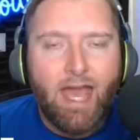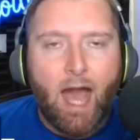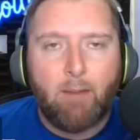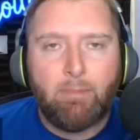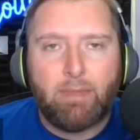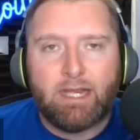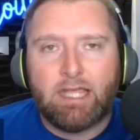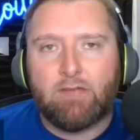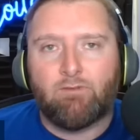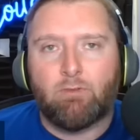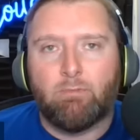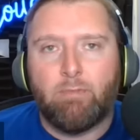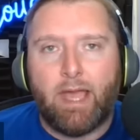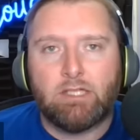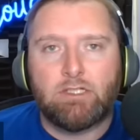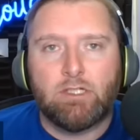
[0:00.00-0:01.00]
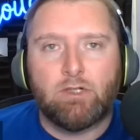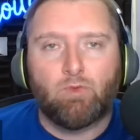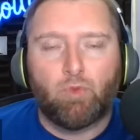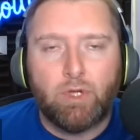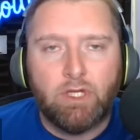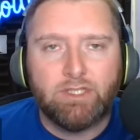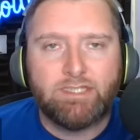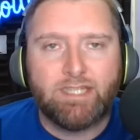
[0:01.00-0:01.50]
I'm getting information
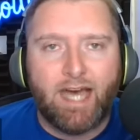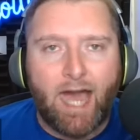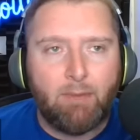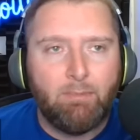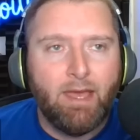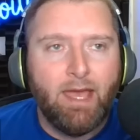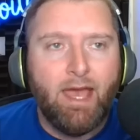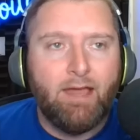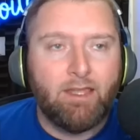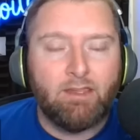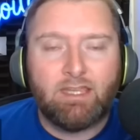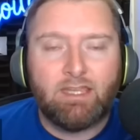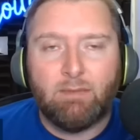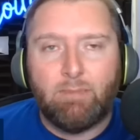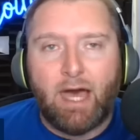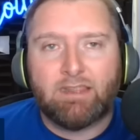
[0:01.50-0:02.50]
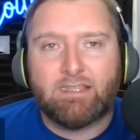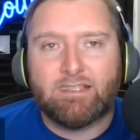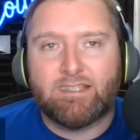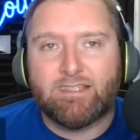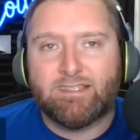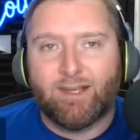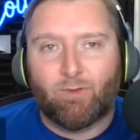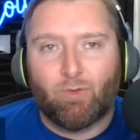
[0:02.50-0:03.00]
real time. The other thing about this
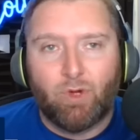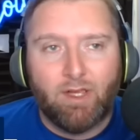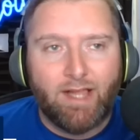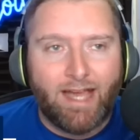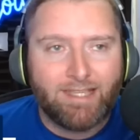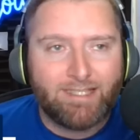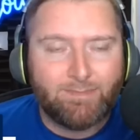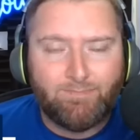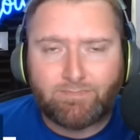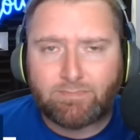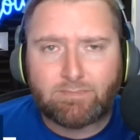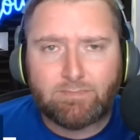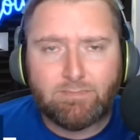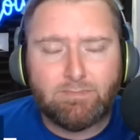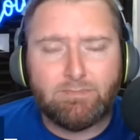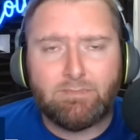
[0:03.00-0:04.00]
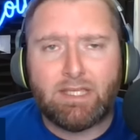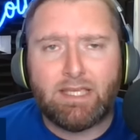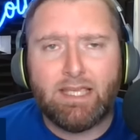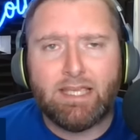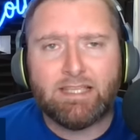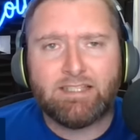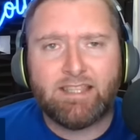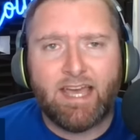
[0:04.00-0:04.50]
is I realized
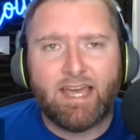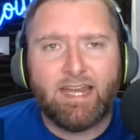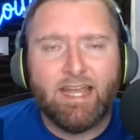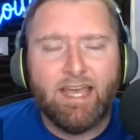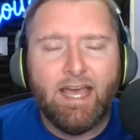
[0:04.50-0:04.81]
is that